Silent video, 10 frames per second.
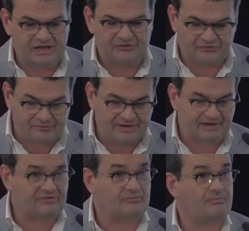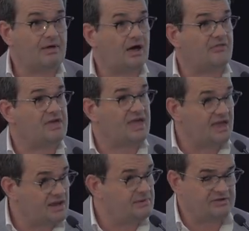instrumentalism are the
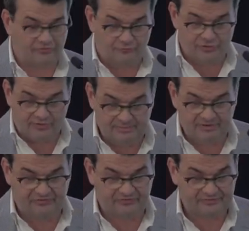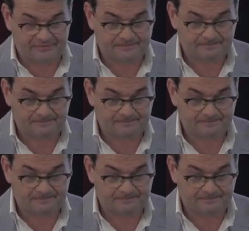enemies of real limits.